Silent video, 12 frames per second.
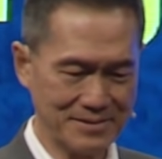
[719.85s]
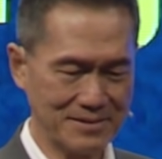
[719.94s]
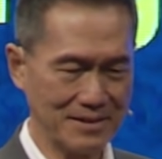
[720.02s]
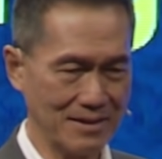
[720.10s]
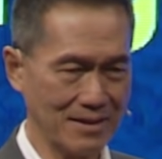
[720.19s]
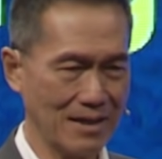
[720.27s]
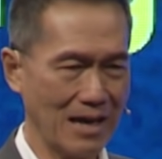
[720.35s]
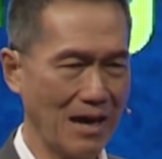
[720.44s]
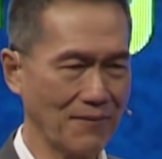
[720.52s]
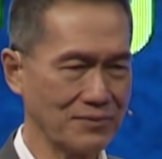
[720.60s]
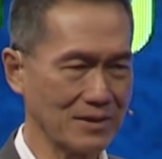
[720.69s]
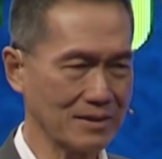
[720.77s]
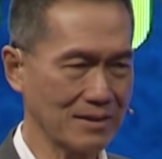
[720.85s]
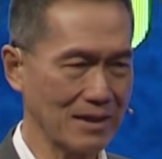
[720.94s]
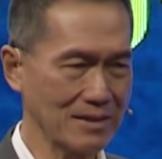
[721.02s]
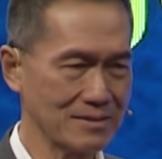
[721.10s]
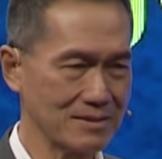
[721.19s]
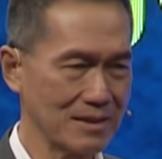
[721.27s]
C, after
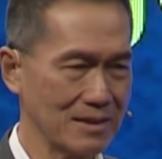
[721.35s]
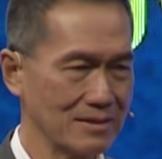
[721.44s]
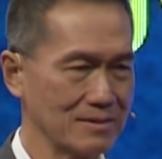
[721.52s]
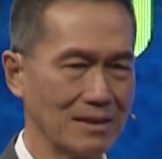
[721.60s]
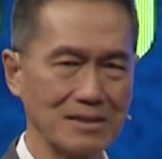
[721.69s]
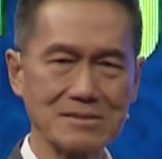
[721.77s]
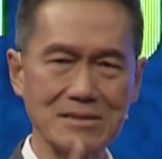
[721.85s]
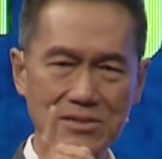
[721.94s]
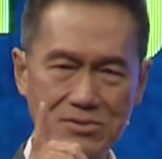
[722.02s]
Christ. That is the